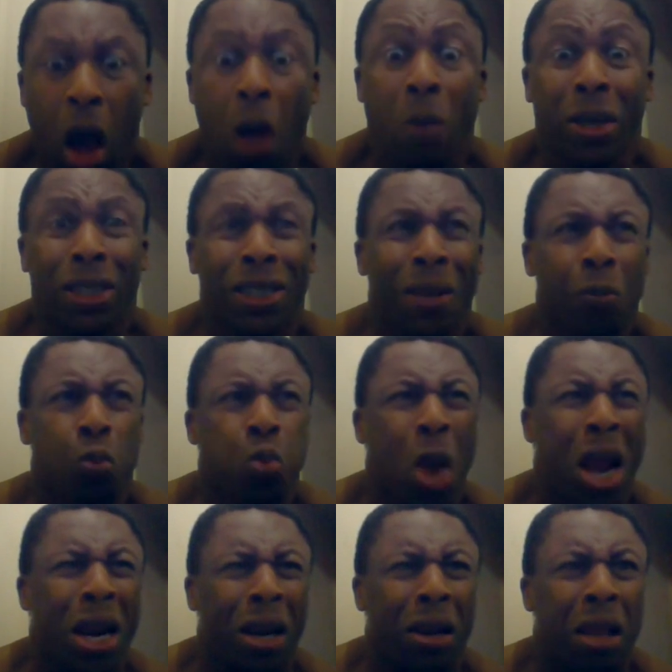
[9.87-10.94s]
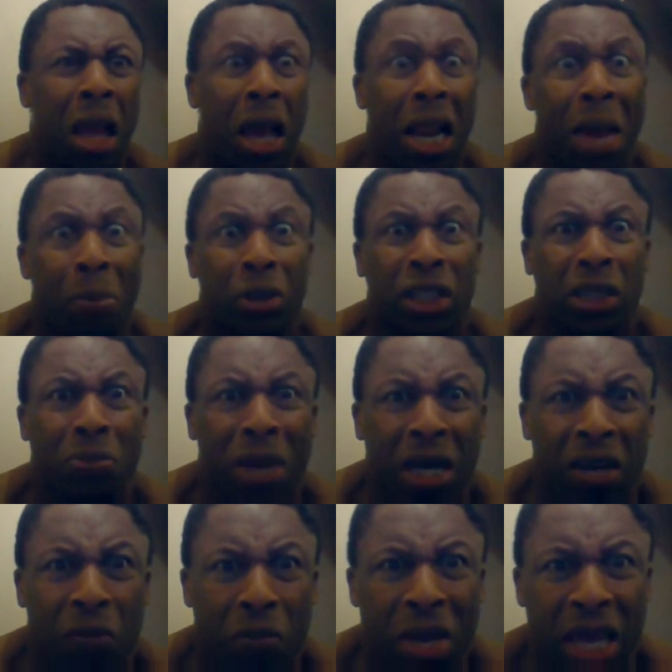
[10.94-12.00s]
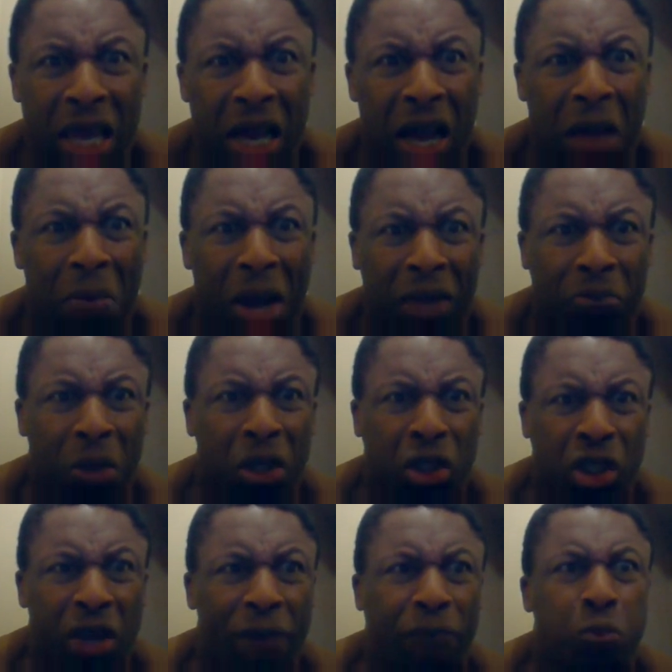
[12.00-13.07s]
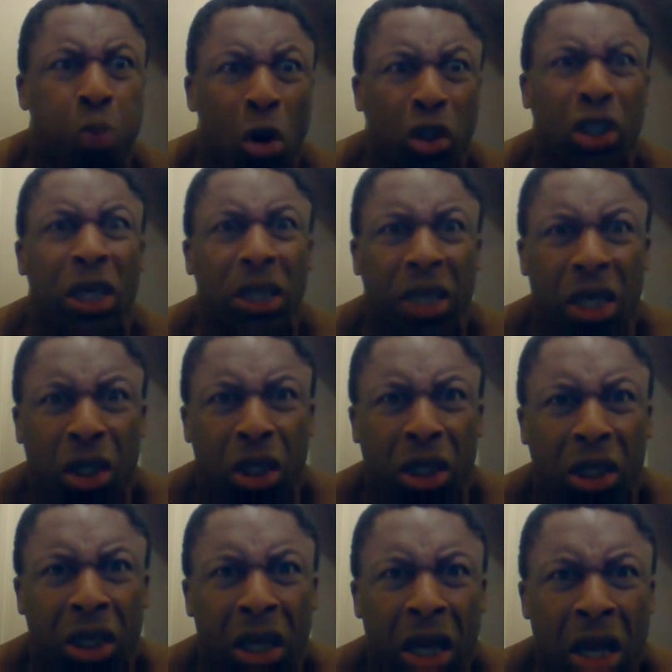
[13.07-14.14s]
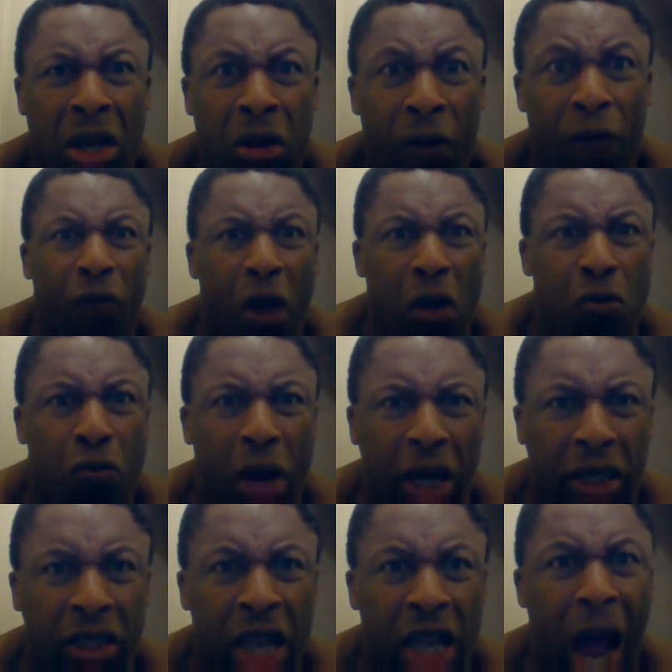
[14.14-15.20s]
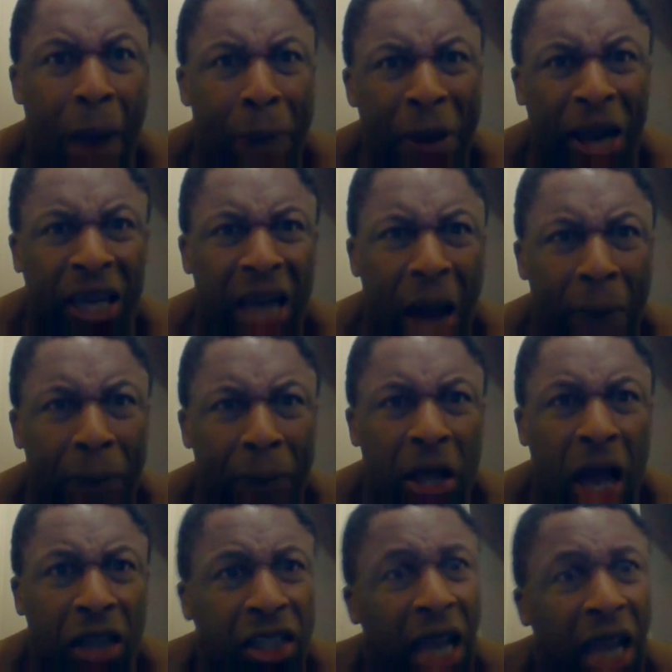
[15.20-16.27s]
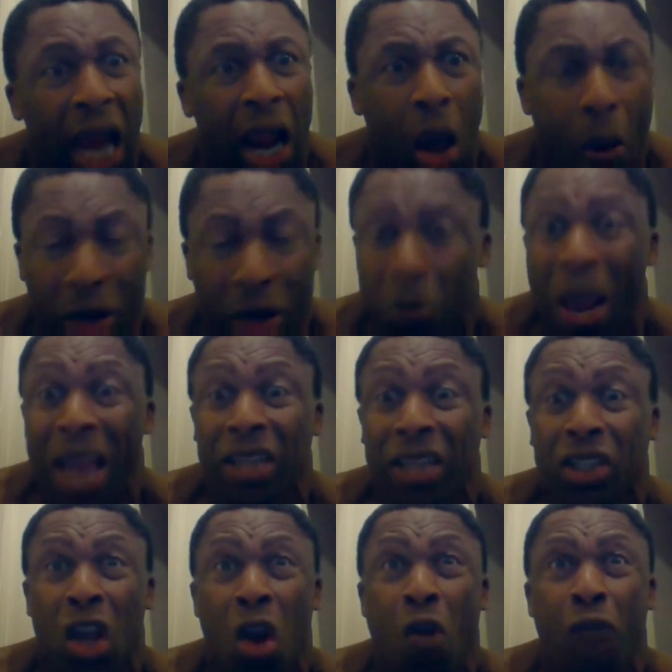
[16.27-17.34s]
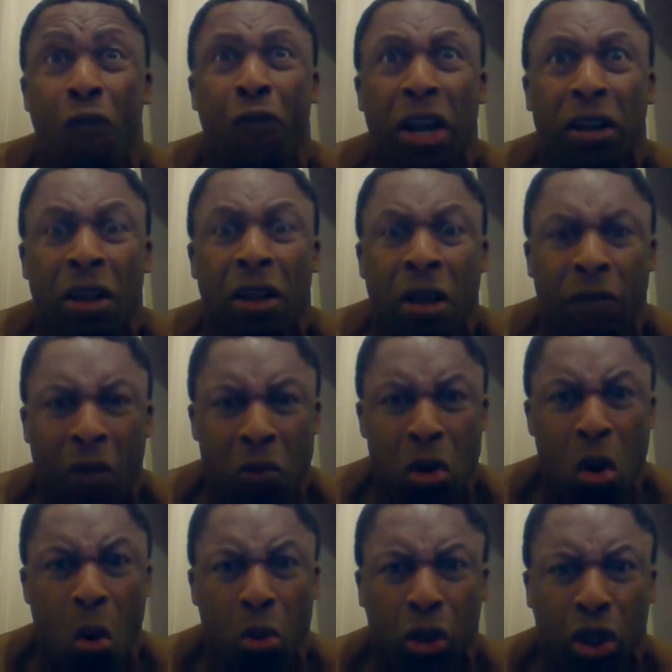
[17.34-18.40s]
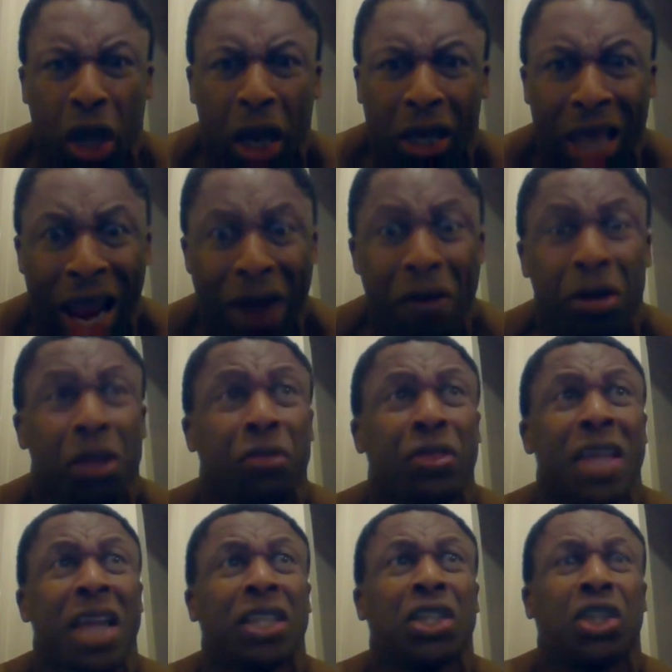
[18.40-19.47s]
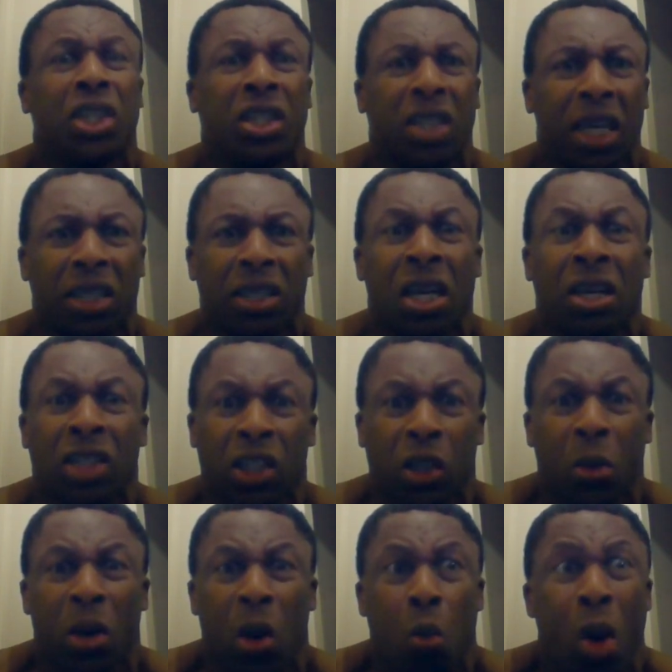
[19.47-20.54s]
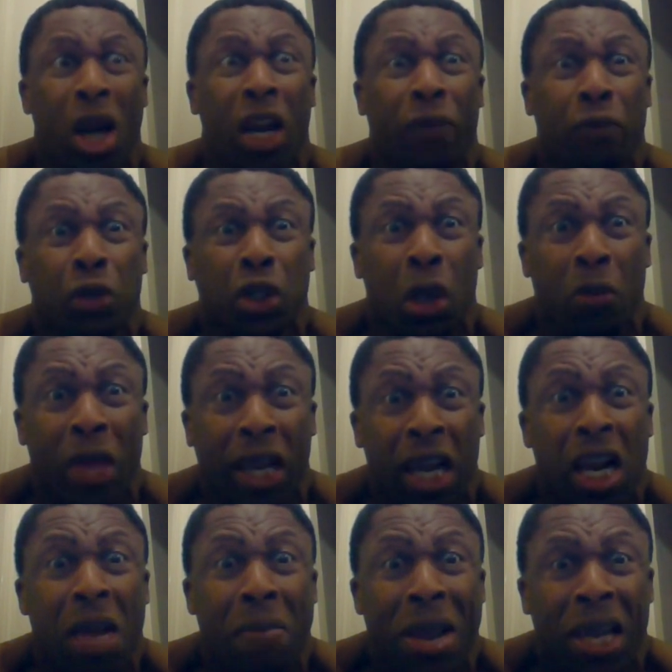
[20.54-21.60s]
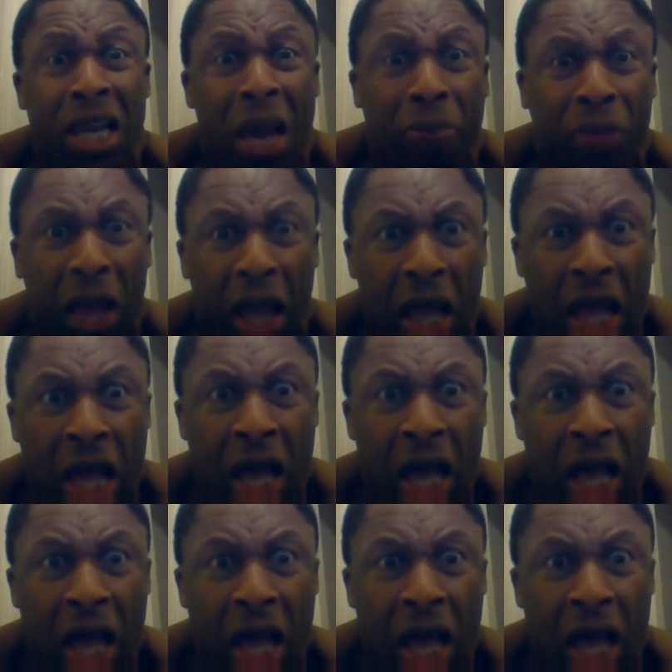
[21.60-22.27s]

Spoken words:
Oh, except one. And that was in the middle of my shift, washing dishes. Well, the phone rings. I pick it up. I say, hello, it's my ex-girlfriend from Yorkshire, the Harrogate Theatre, she says. She's doing a wonderful show there. Can I make it up there?